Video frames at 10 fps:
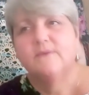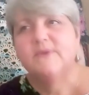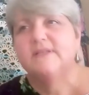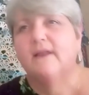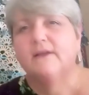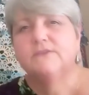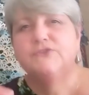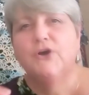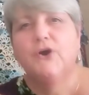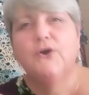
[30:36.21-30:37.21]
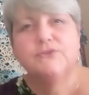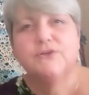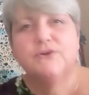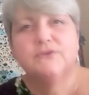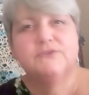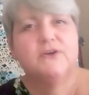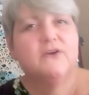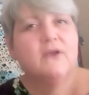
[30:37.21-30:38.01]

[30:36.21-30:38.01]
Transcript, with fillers: went up dark dark dark